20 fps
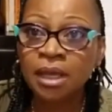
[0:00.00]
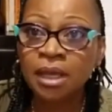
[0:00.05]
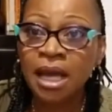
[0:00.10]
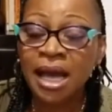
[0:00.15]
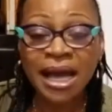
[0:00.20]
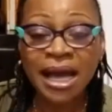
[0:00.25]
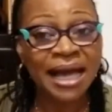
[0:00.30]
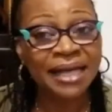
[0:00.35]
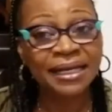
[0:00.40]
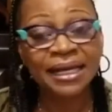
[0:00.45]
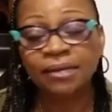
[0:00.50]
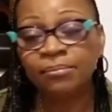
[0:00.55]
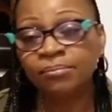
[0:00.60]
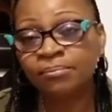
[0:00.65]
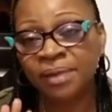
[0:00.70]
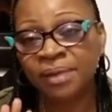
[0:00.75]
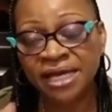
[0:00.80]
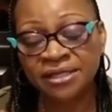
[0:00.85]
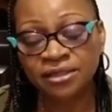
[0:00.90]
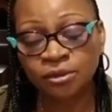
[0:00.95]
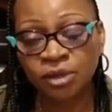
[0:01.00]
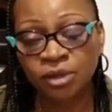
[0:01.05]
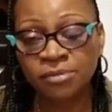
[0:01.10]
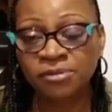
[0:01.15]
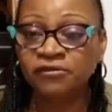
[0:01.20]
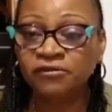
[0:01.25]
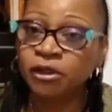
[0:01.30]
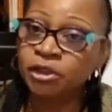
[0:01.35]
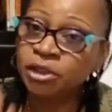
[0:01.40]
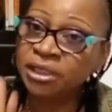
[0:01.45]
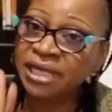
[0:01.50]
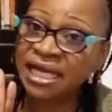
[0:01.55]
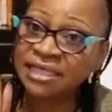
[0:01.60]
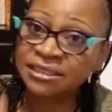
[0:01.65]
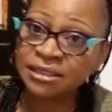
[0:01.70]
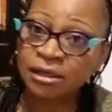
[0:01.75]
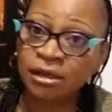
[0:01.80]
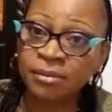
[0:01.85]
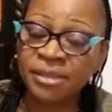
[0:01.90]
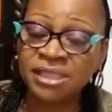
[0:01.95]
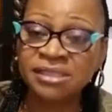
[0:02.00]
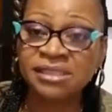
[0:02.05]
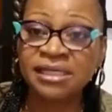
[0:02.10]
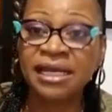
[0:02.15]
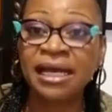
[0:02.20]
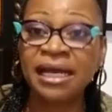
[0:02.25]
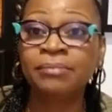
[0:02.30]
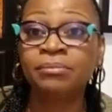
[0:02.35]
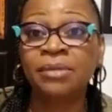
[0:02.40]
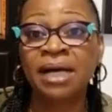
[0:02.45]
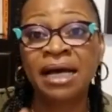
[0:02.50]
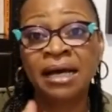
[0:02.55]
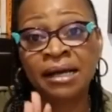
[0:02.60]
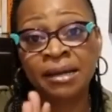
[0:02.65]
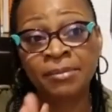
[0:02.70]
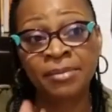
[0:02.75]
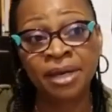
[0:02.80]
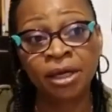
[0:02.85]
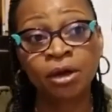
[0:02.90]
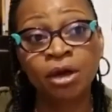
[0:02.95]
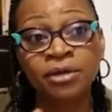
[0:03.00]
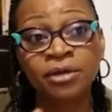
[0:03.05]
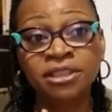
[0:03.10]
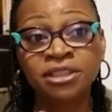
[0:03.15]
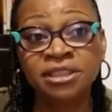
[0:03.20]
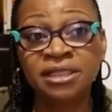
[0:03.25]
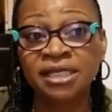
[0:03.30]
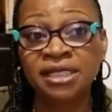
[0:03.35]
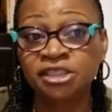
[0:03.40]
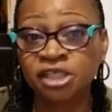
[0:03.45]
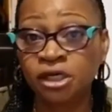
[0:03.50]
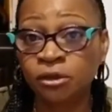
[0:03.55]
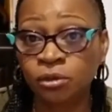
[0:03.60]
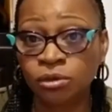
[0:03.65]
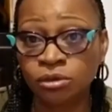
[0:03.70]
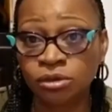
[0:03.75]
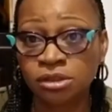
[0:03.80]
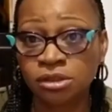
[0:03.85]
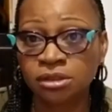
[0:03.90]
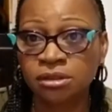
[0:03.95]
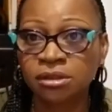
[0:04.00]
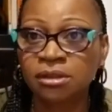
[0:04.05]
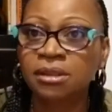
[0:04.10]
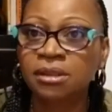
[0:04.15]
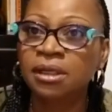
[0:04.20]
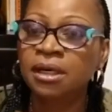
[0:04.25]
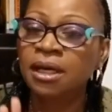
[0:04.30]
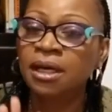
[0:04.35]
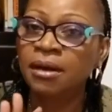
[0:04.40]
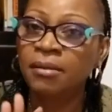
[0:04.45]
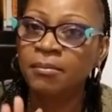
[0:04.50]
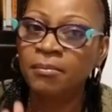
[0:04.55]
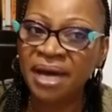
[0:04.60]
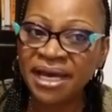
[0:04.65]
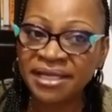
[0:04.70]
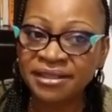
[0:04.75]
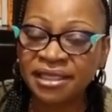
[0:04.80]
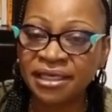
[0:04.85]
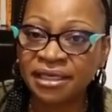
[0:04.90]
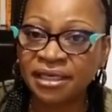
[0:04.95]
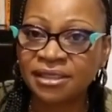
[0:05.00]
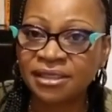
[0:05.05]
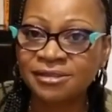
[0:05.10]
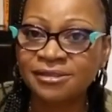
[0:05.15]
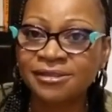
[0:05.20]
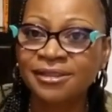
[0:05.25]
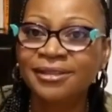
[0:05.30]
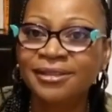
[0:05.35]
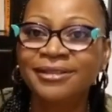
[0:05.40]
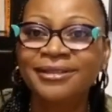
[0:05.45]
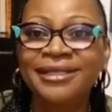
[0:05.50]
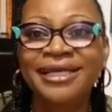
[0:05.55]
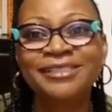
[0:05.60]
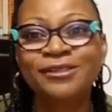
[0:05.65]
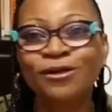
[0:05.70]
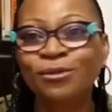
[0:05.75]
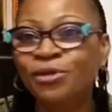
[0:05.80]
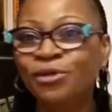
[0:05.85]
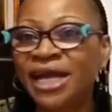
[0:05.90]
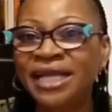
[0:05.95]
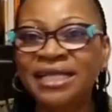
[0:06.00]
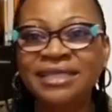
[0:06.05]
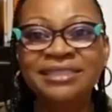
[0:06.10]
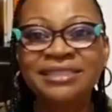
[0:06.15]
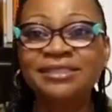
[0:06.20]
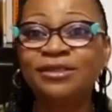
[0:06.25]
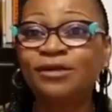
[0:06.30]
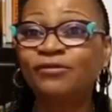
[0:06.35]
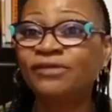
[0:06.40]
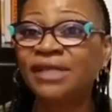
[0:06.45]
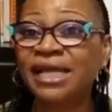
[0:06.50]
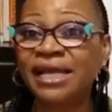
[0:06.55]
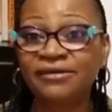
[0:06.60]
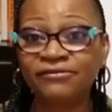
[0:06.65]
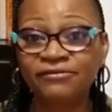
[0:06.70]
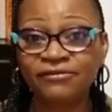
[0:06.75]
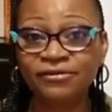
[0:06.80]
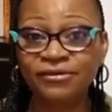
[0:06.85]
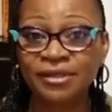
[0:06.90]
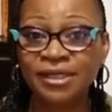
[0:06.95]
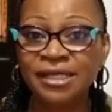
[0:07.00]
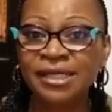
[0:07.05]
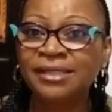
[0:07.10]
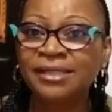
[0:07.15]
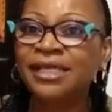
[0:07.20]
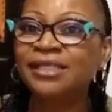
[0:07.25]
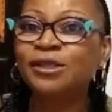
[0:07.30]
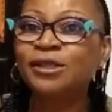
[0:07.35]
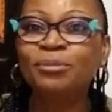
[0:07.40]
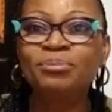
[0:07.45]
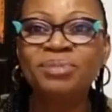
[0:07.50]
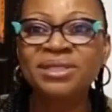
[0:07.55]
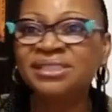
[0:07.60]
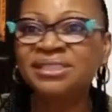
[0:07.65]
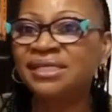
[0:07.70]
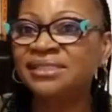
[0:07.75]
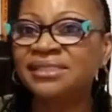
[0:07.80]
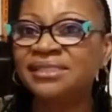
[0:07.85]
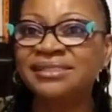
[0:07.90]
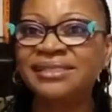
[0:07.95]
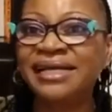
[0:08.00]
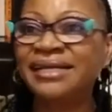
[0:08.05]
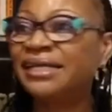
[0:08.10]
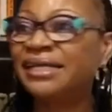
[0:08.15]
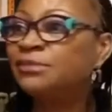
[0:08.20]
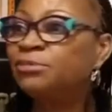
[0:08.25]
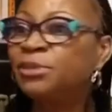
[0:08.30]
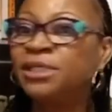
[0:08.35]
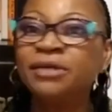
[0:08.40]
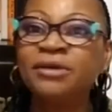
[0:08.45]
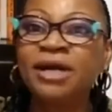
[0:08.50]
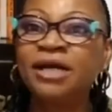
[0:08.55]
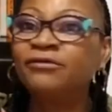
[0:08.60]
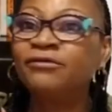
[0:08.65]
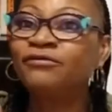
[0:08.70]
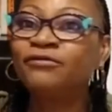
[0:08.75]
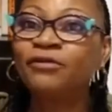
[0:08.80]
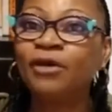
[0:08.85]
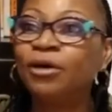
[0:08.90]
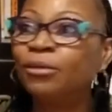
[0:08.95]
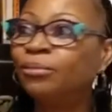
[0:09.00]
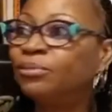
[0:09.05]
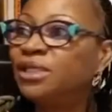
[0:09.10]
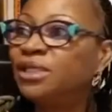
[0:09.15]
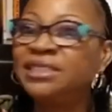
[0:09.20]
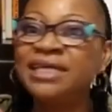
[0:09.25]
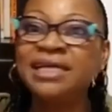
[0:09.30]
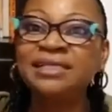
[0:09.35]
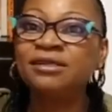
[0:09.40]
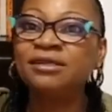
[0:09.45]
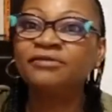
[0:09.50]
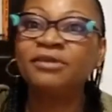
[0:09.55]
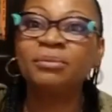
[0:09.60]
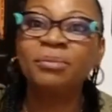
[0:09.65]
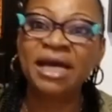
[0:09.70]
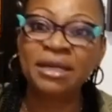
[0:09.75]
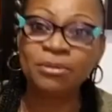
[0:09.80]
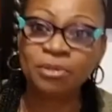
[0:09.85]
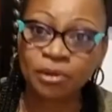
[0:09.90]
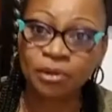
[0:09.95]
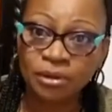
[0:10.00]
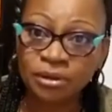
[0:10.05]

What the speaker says: And by the way, before you guys come and say I'm encouraging Ashewos, my thing is, there's some realities of life. There's some businesses that has been around from the days of the Bible.